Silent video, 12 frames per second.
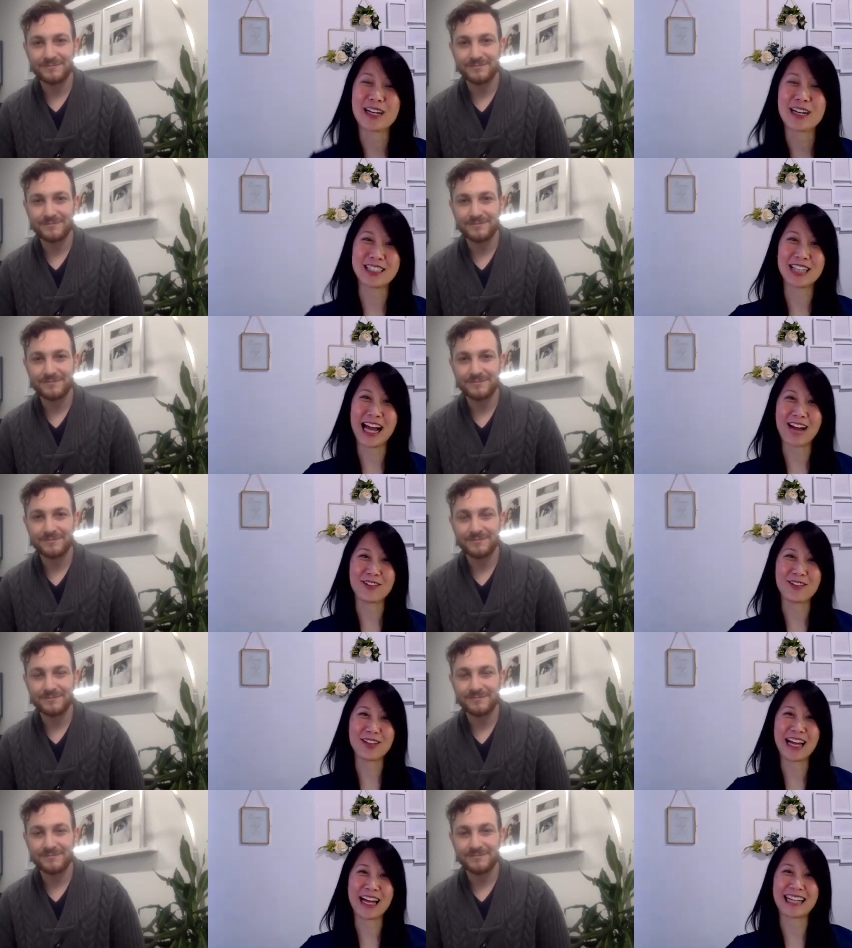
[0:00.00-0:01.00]
Speaker 1: to have you
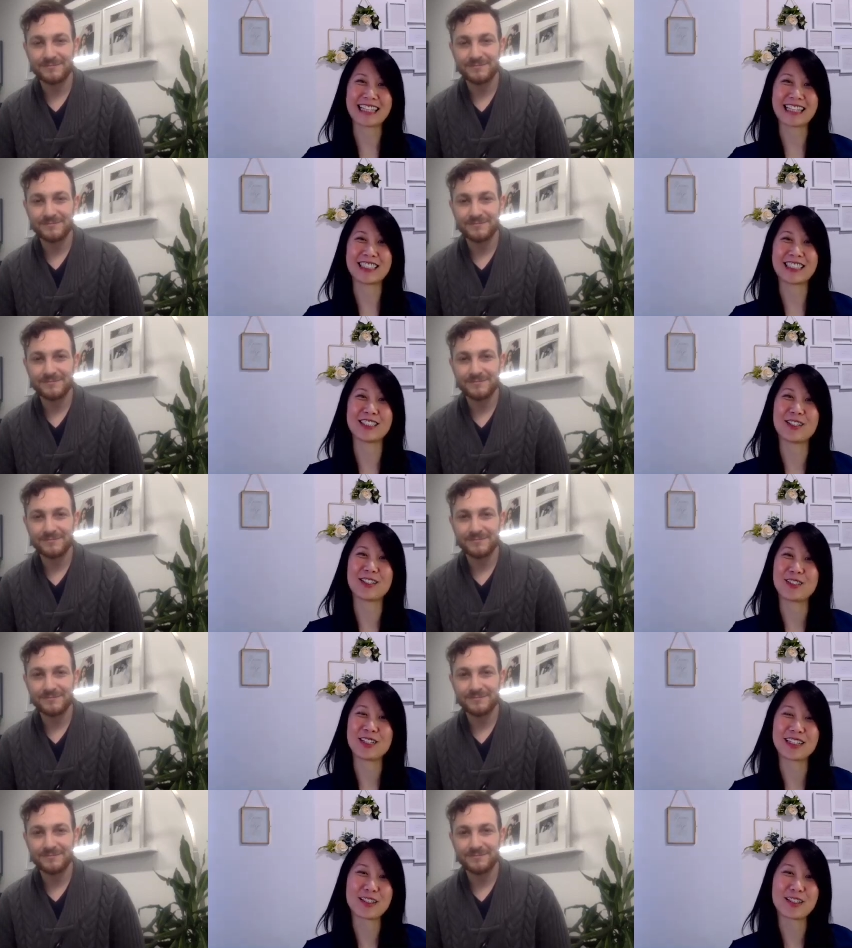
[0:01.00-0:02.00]
and get to know you a
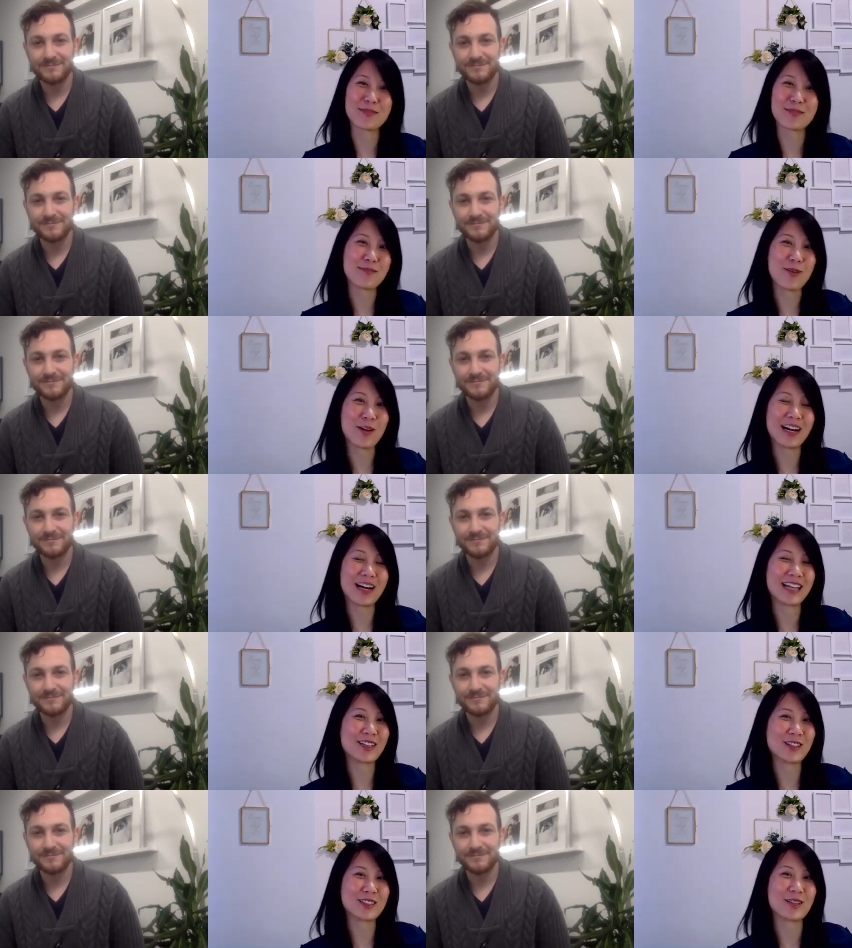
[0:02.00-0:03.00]
little bit more and learn
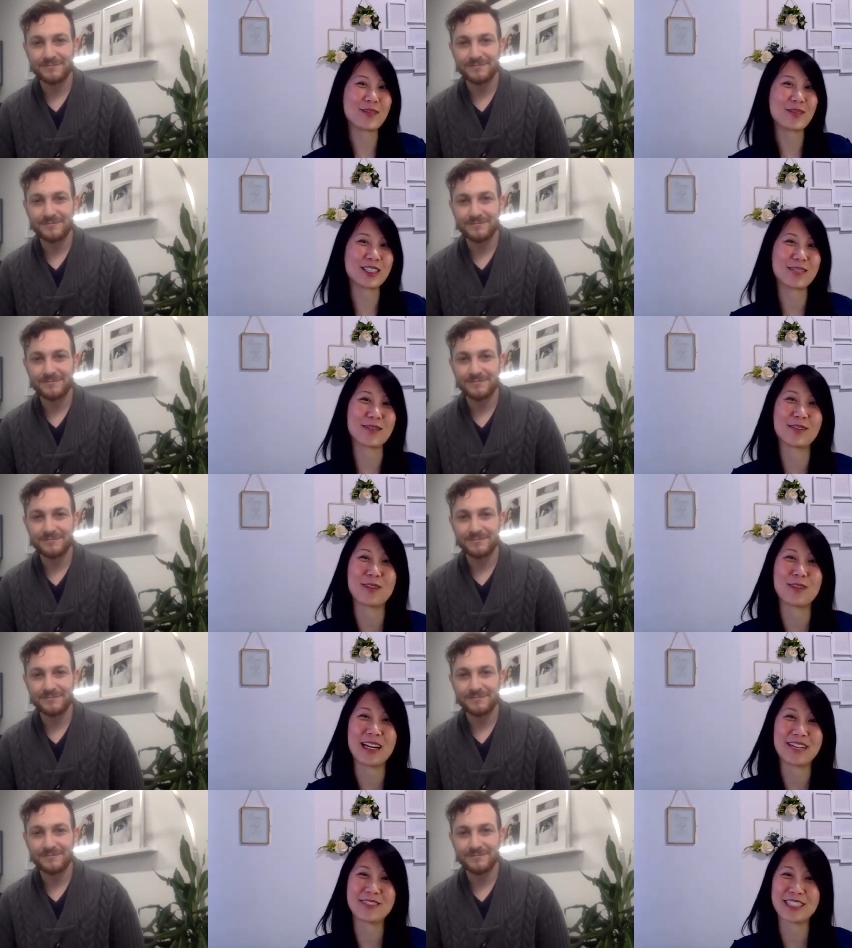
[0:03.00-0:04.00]
so much about wedding
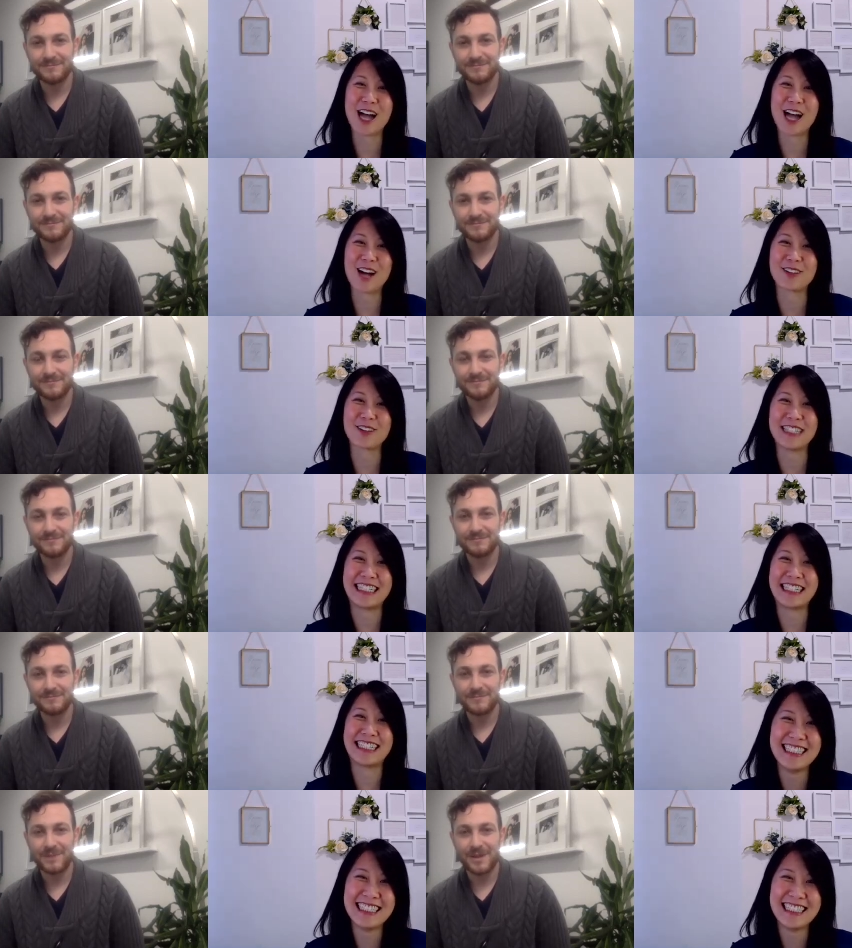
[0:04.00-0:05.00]
photography.
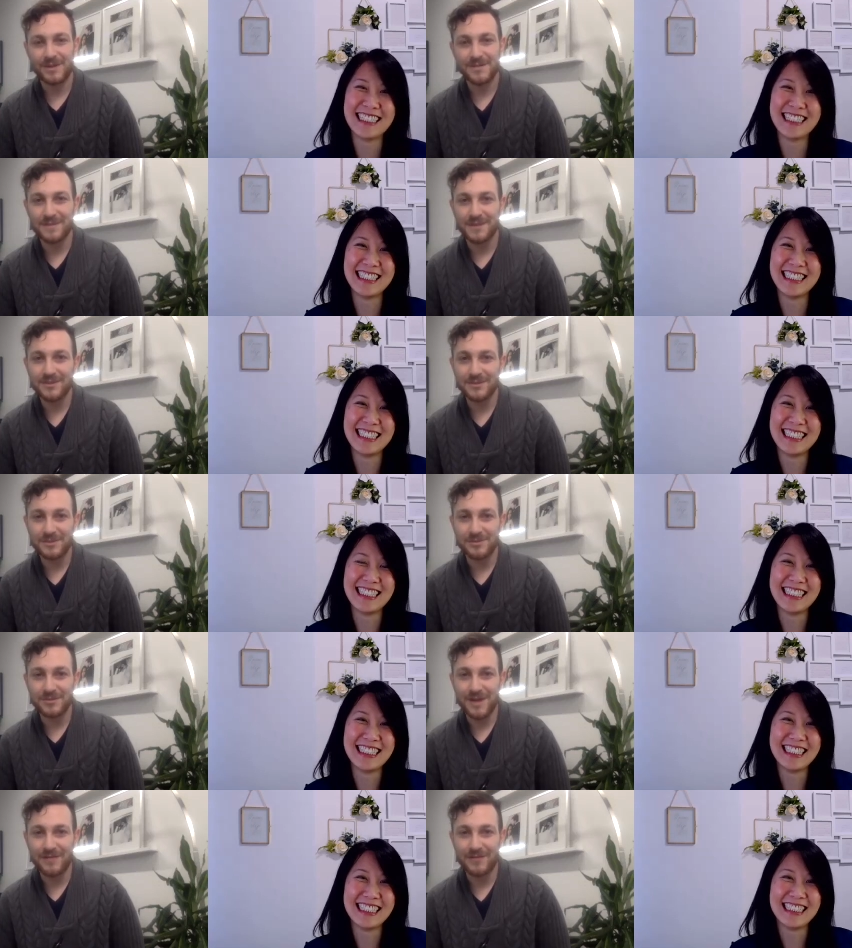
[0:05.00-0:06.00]
Speaker 2: Awesome. Thanks so much for
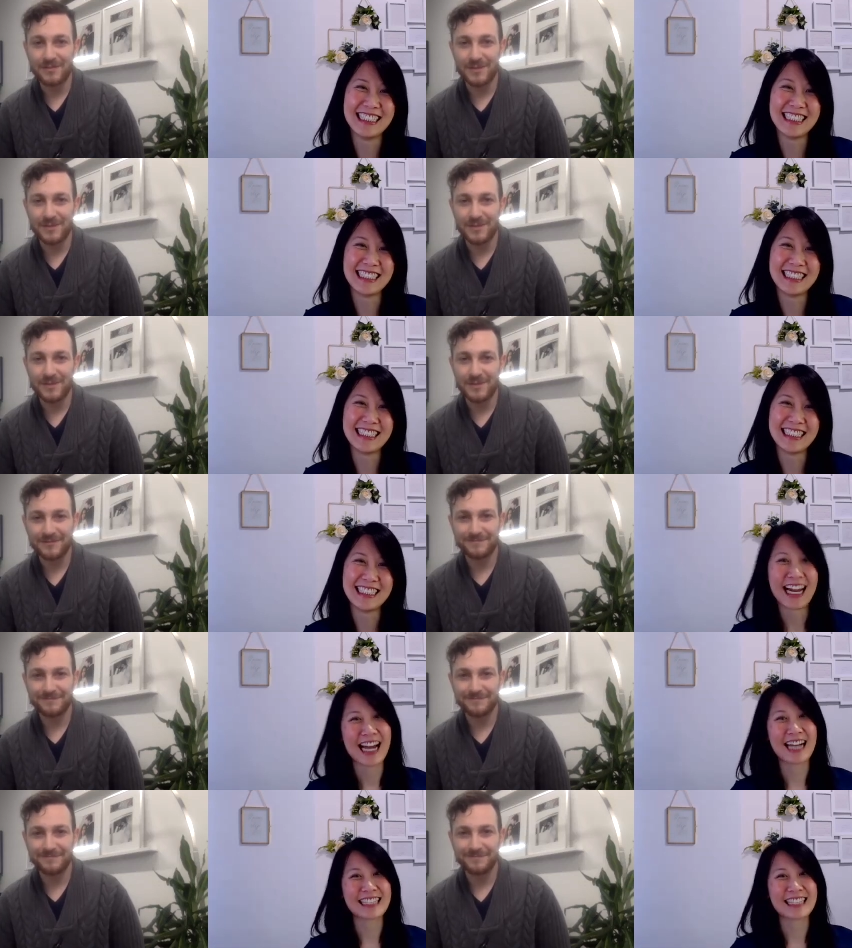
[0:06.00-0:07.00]
having me.
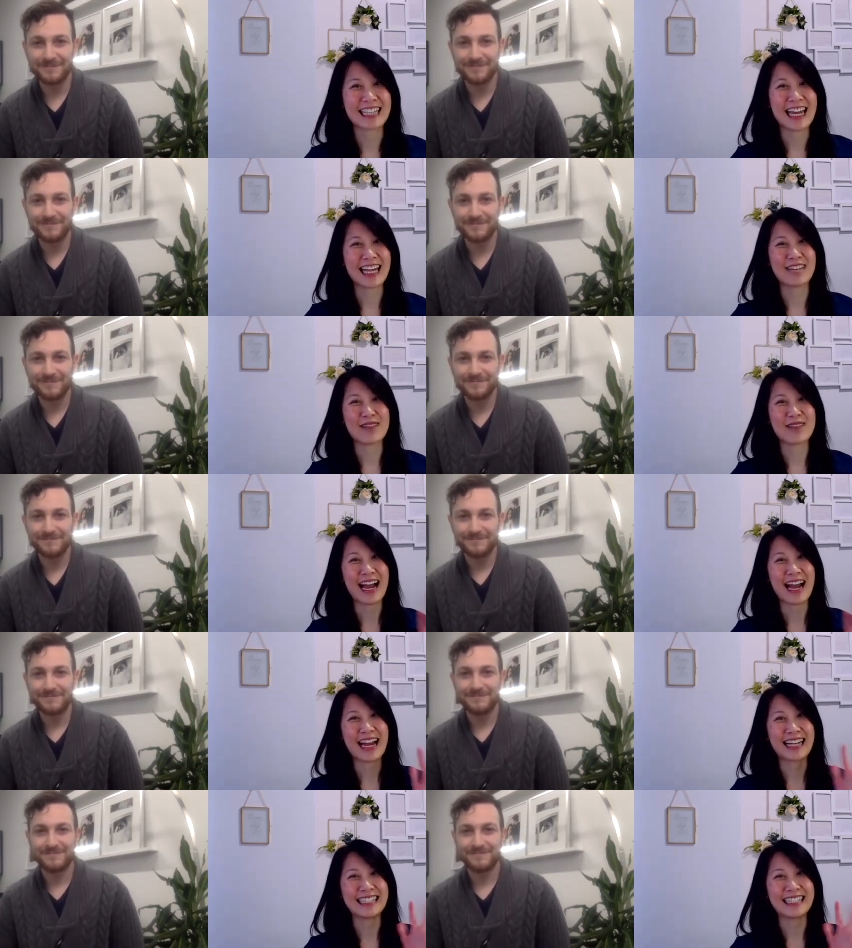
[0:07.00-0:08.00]
Speaker 1: Okay,
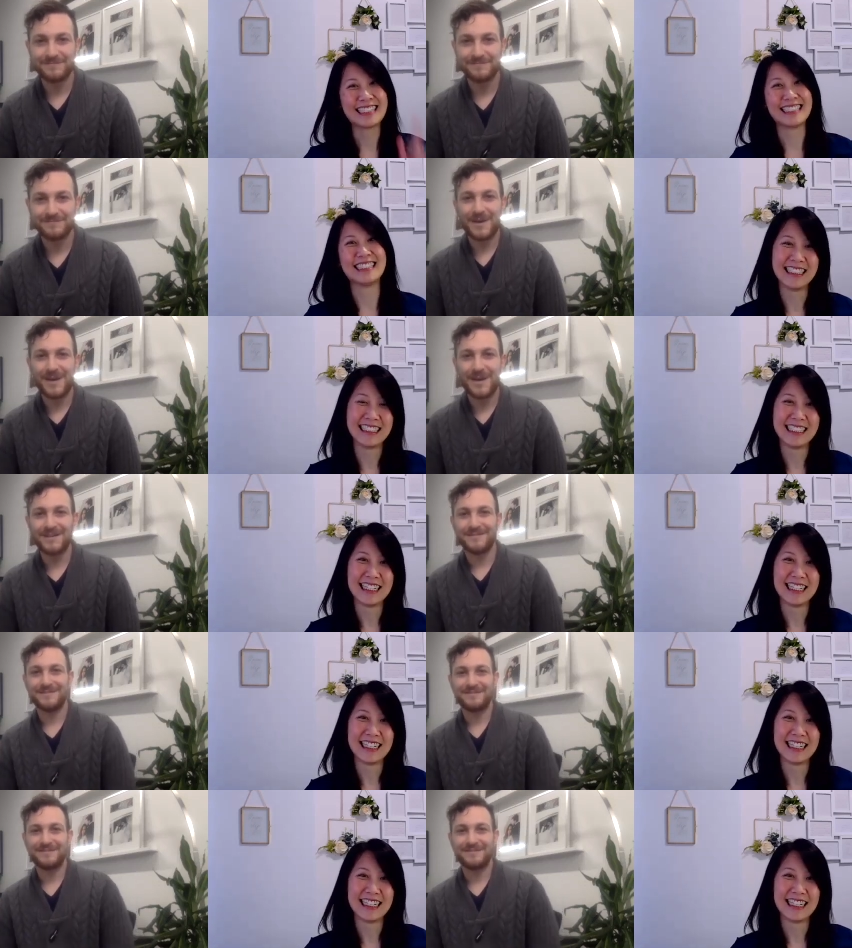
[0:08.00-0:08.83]
bye.
Speaker 2: Bye.